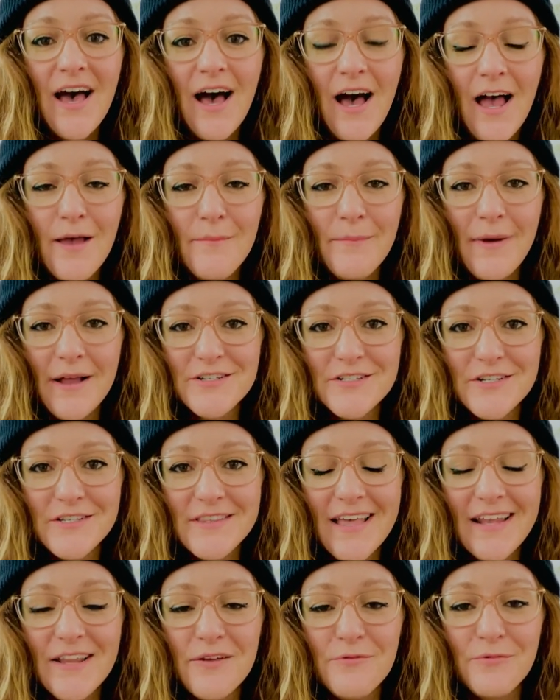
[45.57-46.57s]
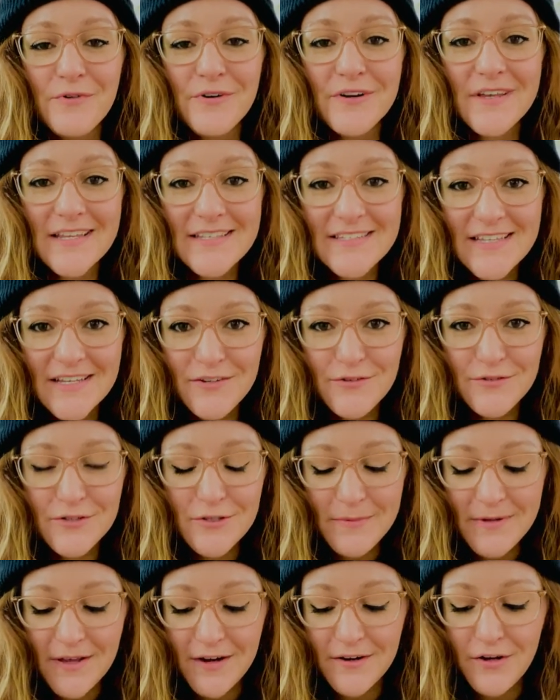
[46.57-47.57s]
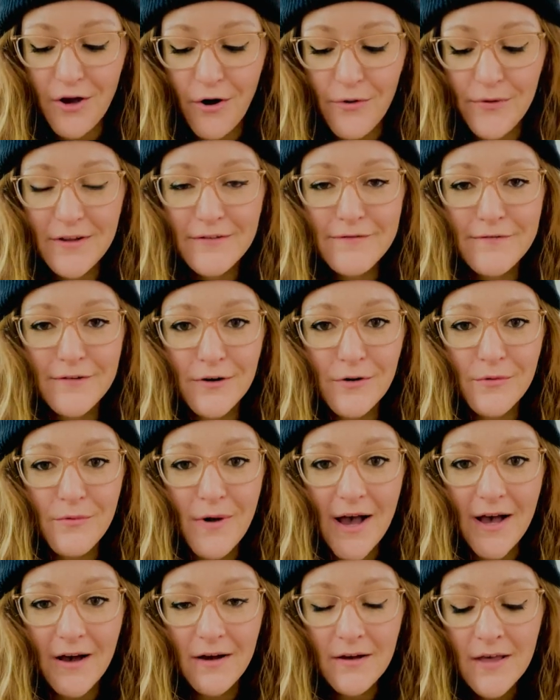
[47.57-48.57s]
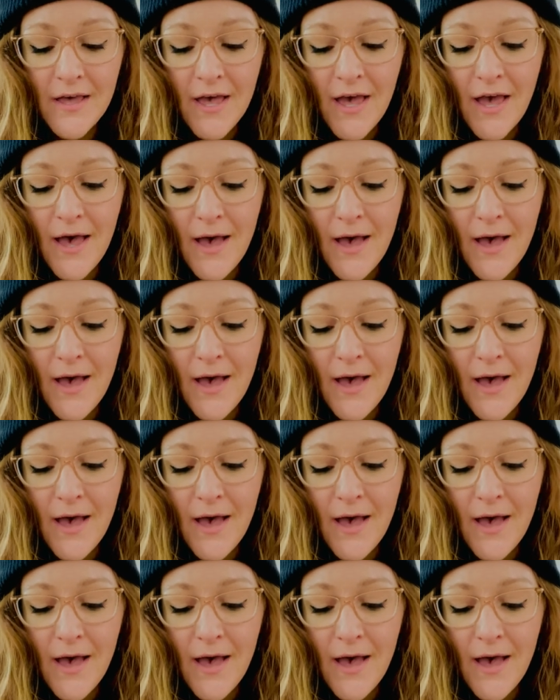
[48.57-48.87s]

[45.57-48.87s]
I imagine that it will continue to be ongoing for a while,